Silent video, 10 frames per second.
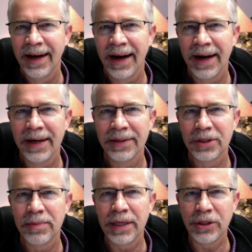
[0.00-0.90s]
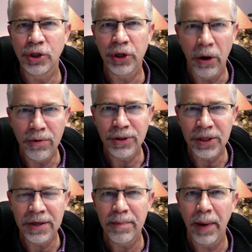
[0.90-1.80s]
to be
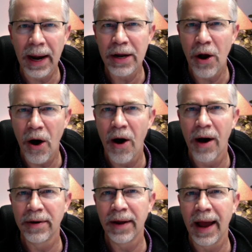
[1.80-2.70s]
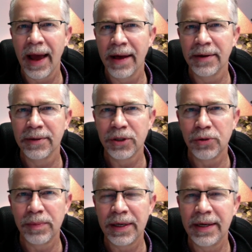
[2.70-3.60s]
chosen by God and
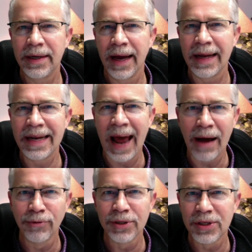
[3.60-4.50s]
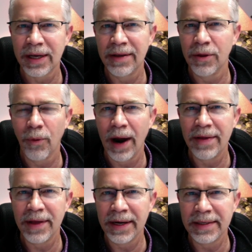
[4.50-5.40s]
to be announced in the way
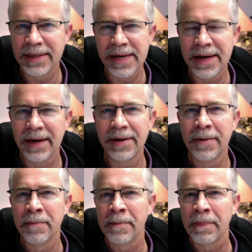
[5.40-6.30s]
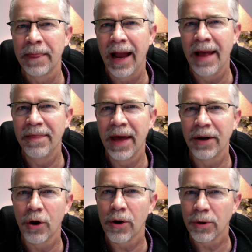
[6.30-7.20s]
that it did, and then
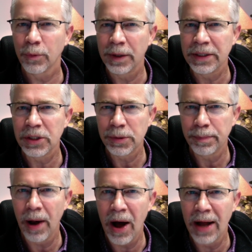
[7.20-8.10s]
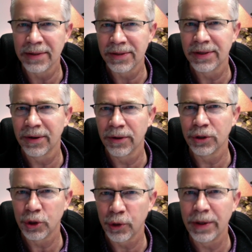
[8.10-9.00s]
her response, her
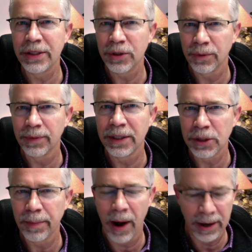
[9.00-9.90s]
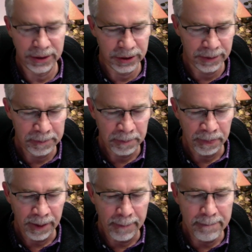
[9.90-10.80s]
choice response.
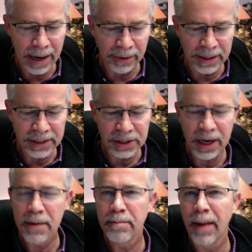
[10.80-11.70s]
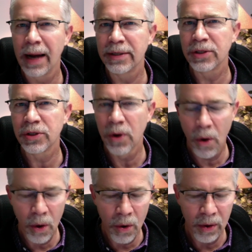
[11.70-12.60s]
Mary said, "My
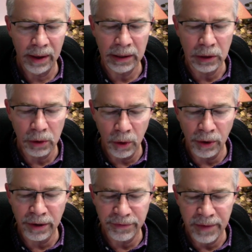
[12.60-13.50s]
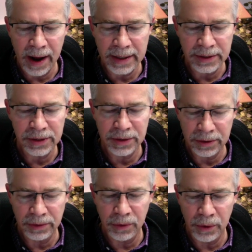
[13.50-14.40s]
soul glorifies the
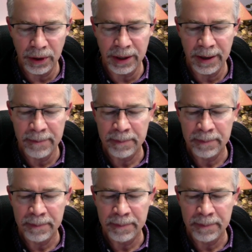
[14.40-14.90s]
Lord,